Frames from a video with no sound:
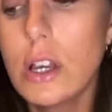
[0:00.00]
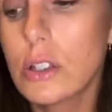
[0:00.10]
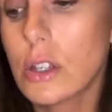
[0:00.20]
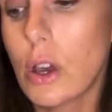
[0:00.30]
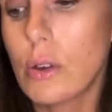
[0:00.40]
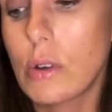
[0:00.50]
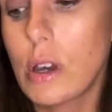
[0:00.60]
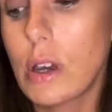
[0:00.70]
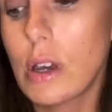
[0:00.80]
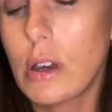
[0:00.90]
So
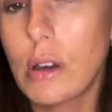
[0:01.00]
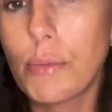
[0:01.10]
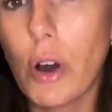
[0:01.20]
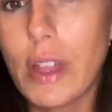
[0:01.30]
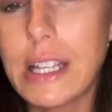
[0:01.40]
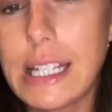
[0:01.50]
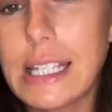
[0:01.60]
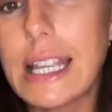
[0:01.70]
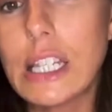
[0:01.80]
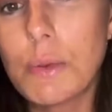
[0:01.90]
but they did
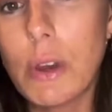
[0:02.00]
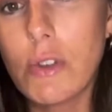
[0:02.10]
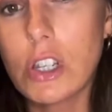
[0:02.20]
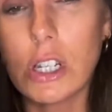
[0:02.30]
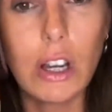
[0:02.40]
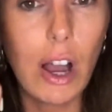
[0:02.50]
send it to me originally.